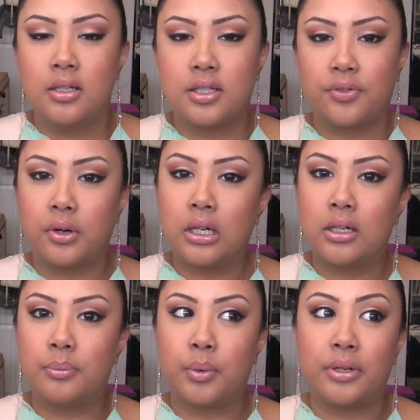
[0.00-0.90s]

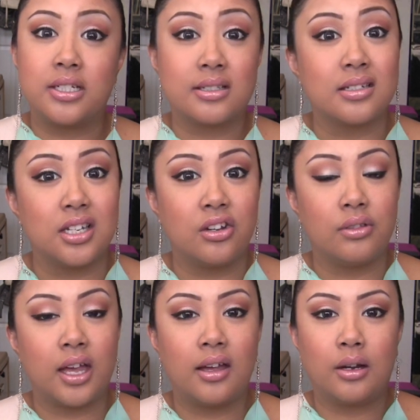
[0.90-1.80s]
Sephora, but we
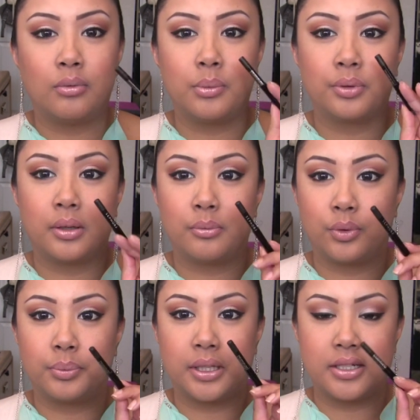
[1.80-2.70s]
discontinued that and we
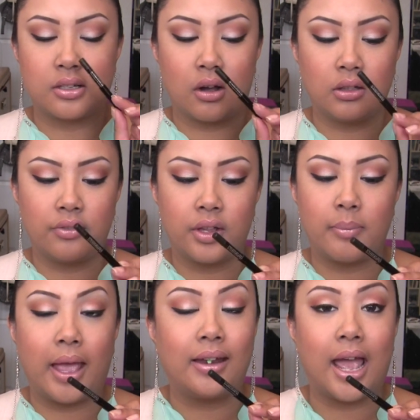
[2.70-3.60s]
replaced all of
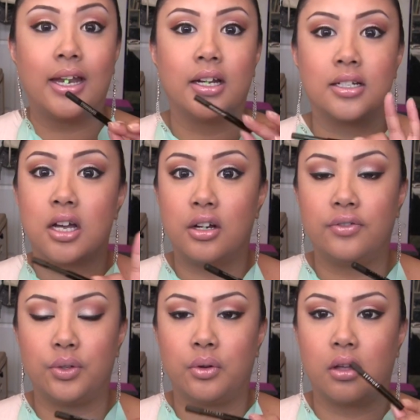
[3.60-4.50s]
them and added a ton
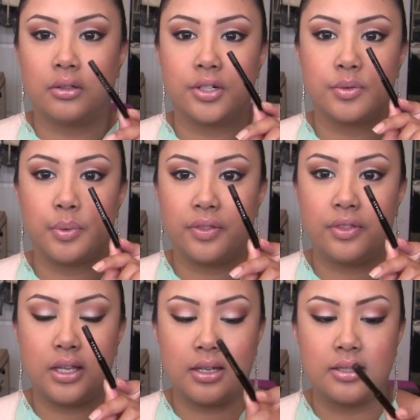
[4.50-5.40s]
of new colors with
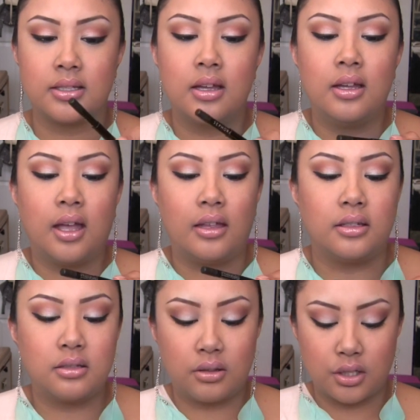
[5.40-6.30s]
these. And
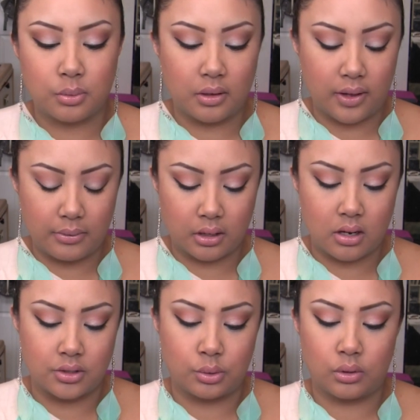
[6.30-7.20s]
these are the twelve hour
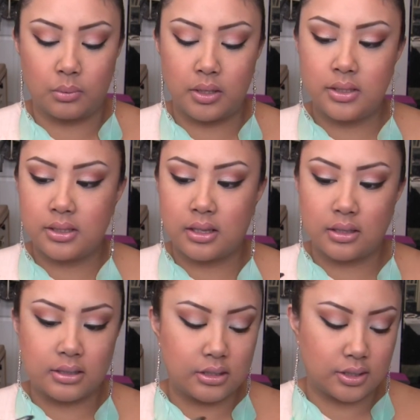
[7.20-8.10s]
contour ones.
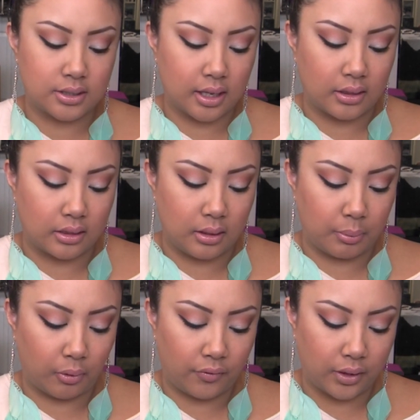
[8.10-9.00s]
This is just like the
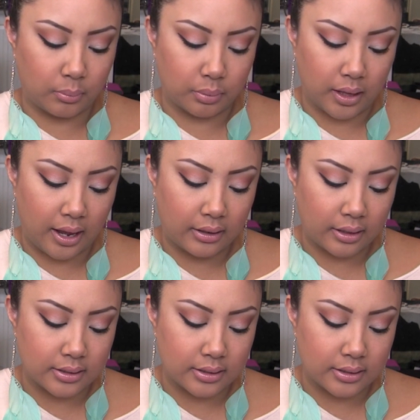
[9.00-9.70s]
perfect black.